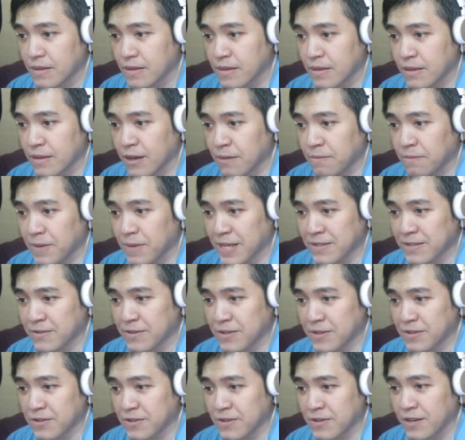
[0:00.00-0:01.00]
Complex
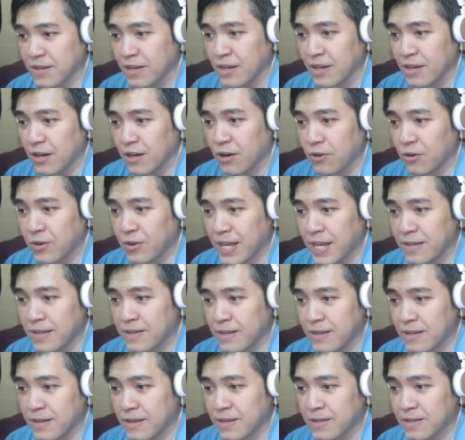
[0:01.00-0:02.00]
creature.
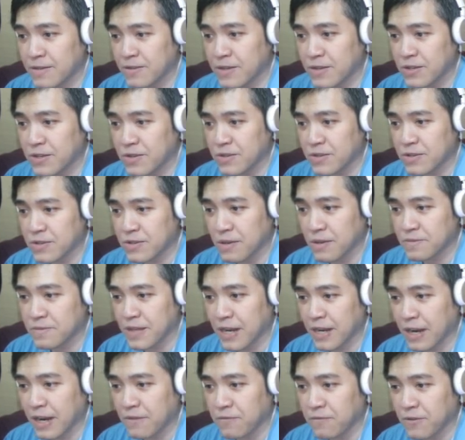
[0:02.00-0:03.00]
Occasionally this creature stops
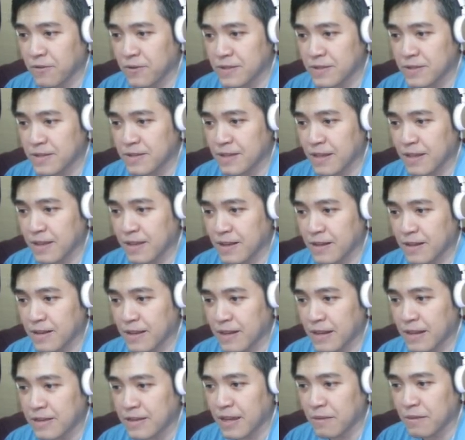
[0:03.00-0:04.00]
and unfolds in tentacle
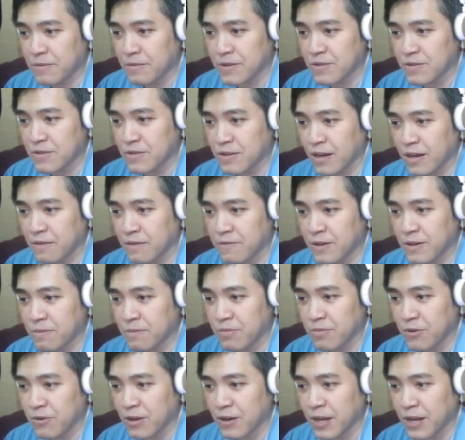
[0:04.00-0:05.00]
and chambers to cover a
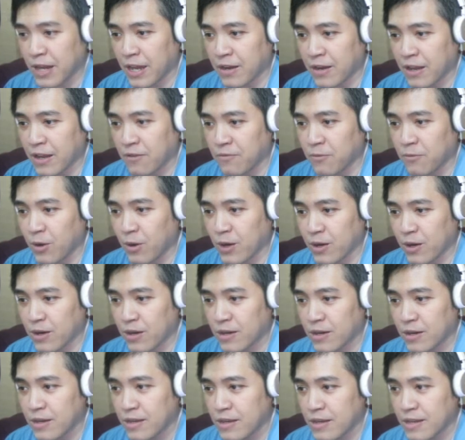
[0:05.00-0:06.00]
broad area of water.
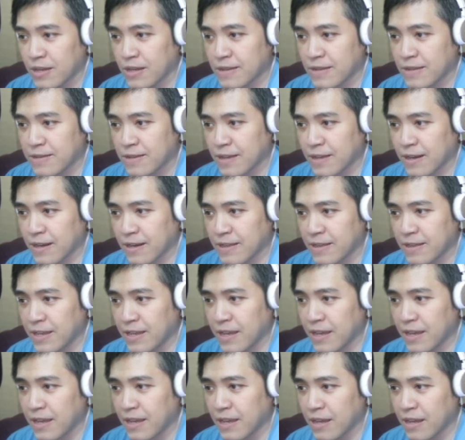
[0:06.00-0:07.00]
Is it
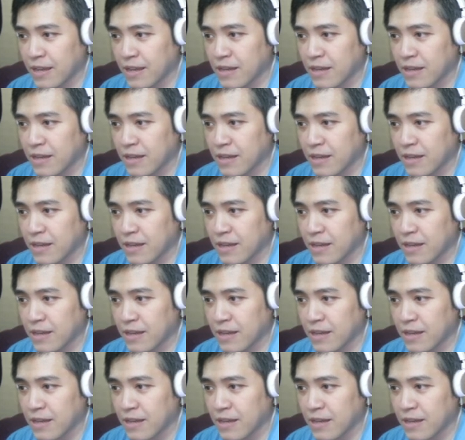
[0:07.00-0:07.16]
hunting?